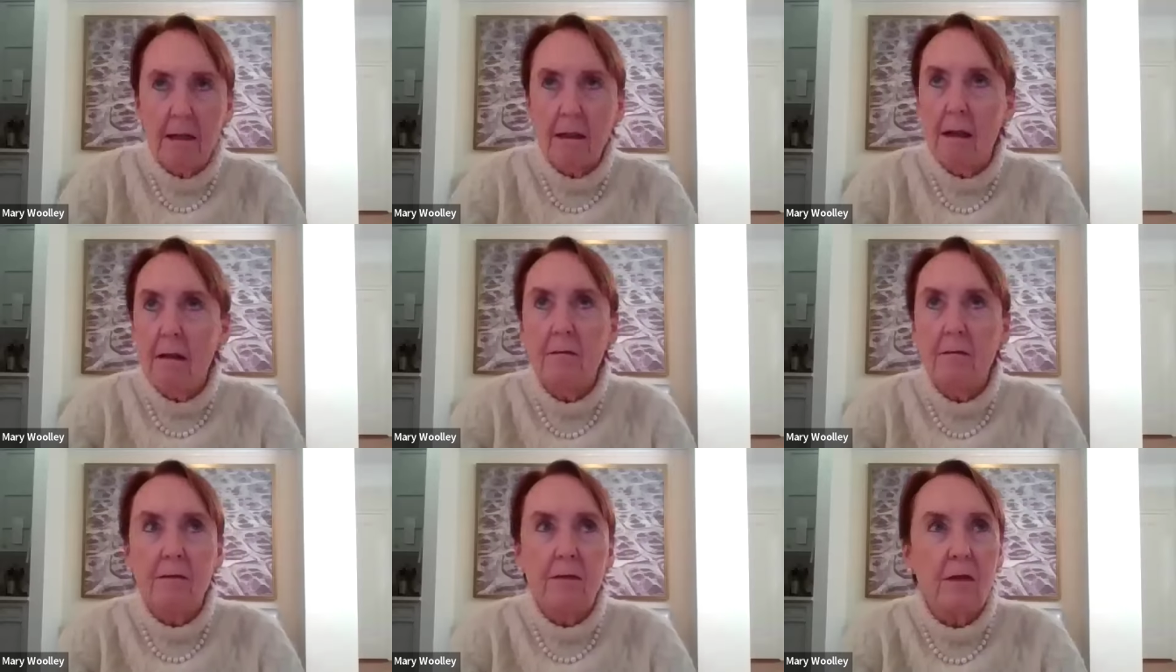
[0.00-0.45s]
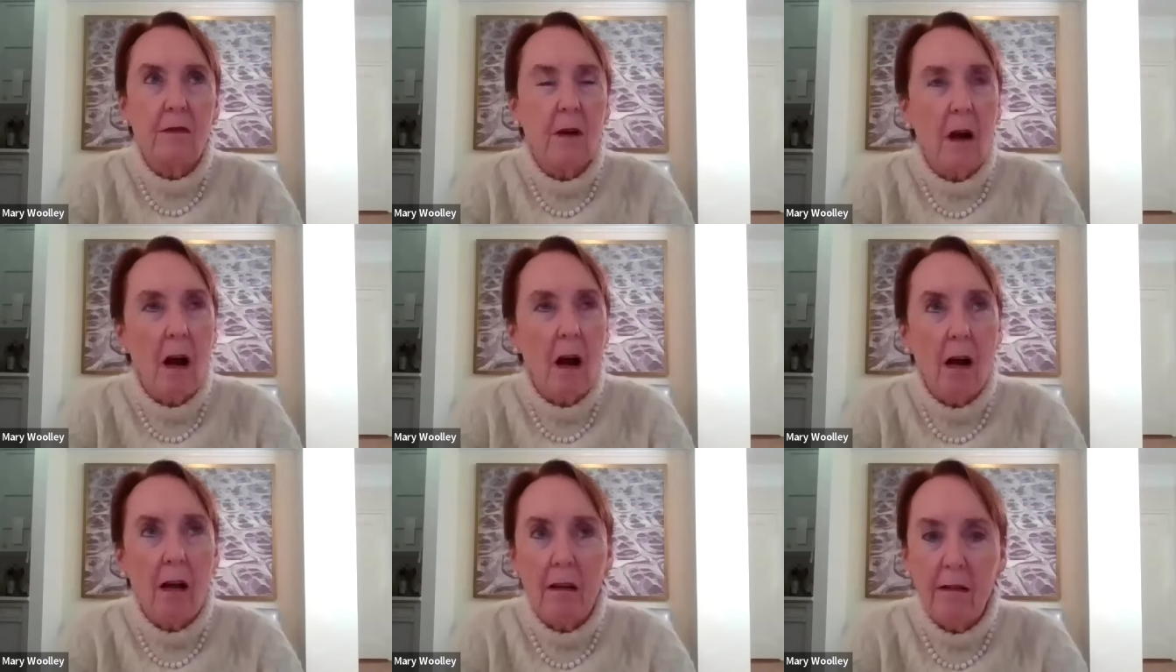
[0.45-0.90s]
I love
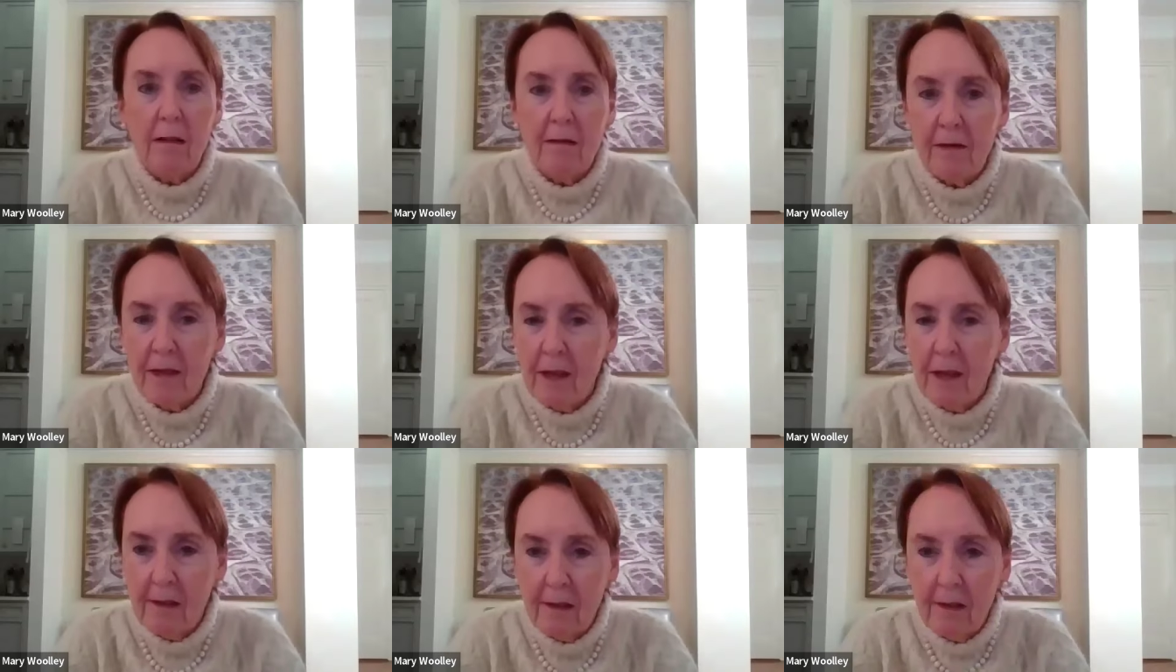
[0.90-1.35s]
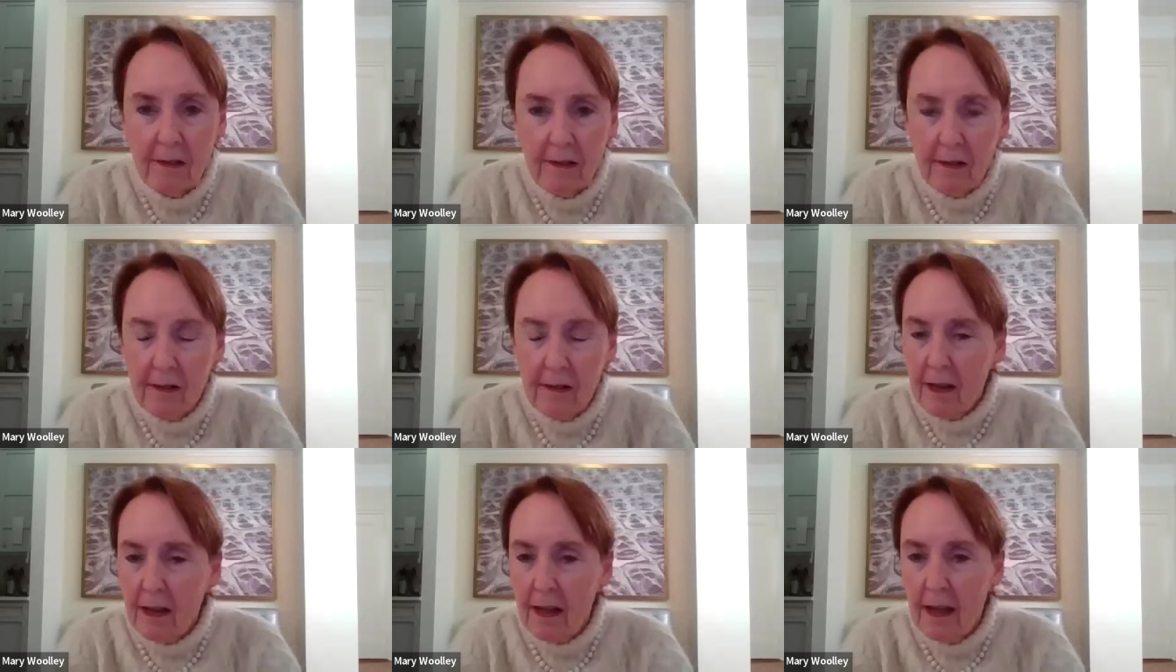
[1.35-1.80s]
all of
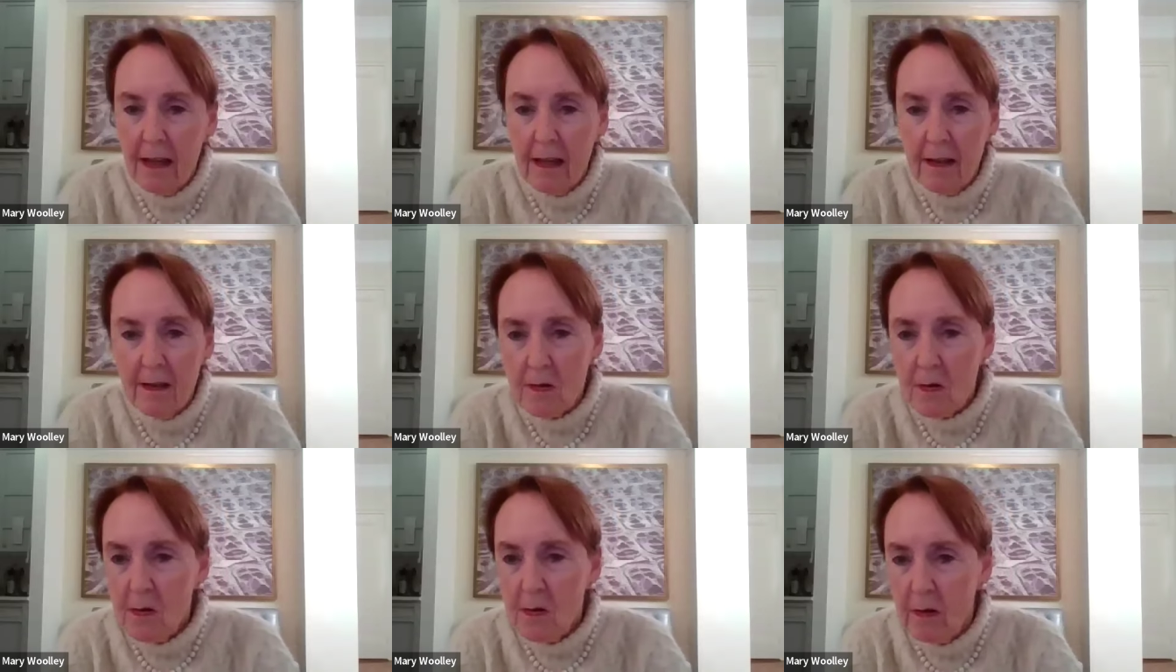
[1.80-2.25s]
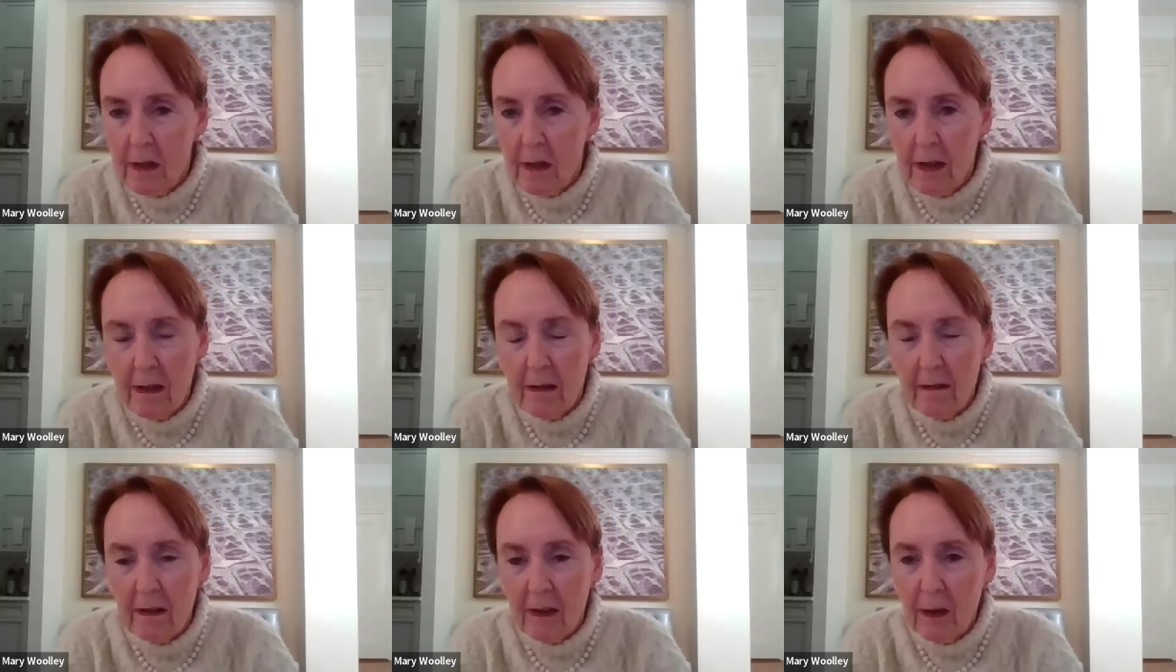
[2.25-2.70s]
this
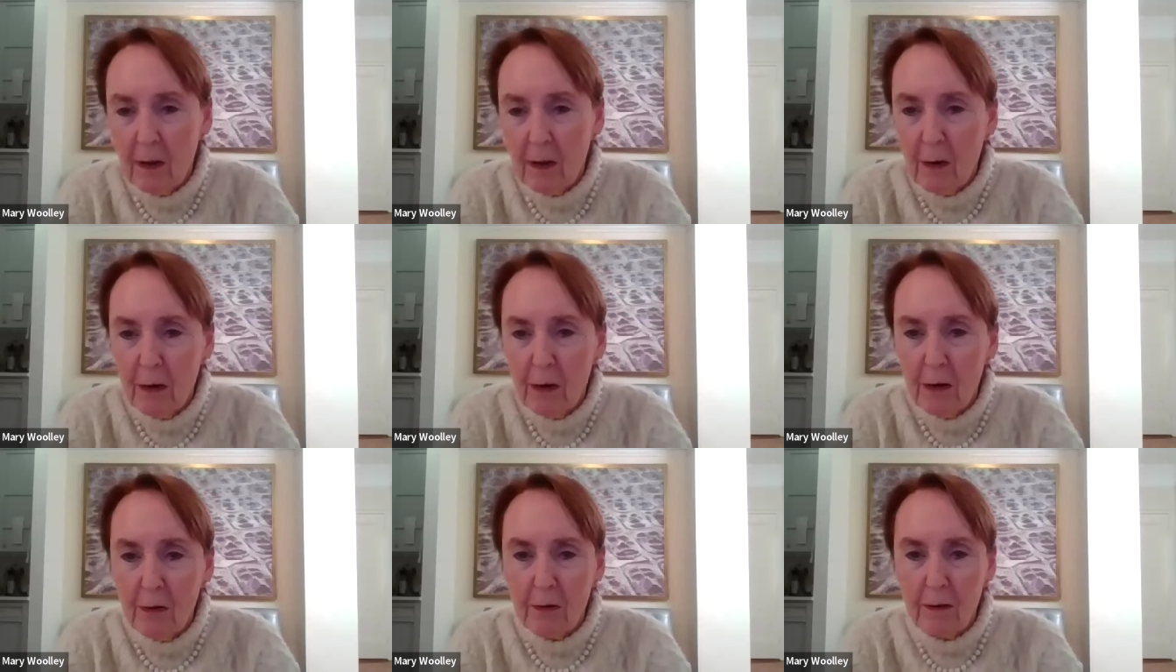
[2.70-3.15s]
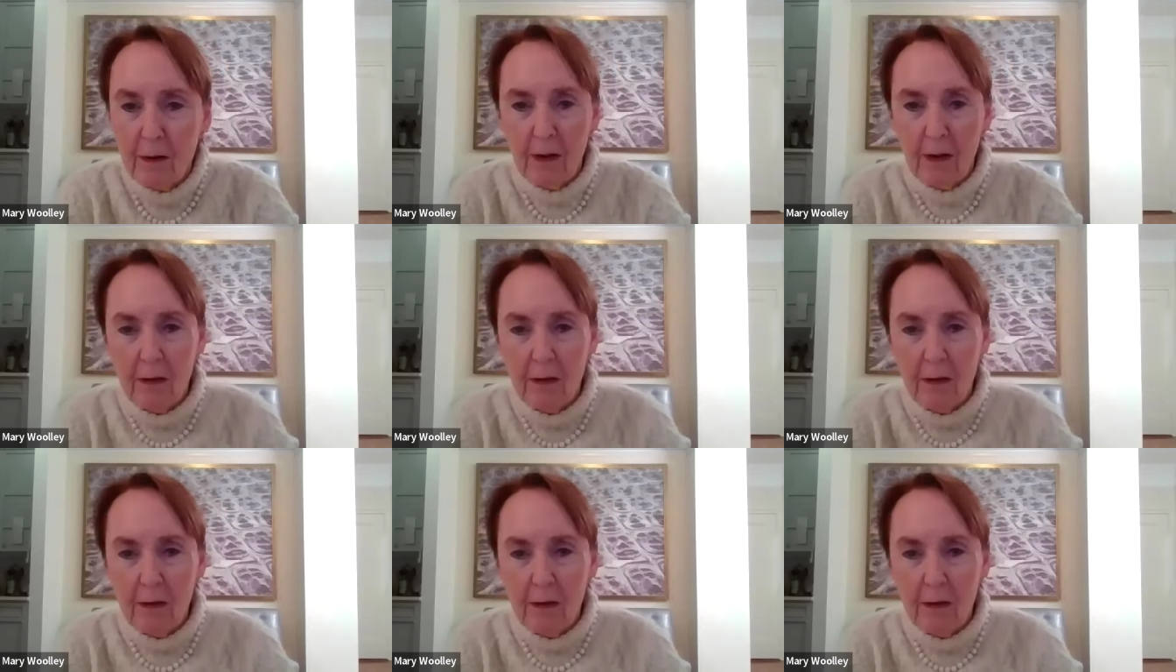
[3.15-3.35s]
history and you know your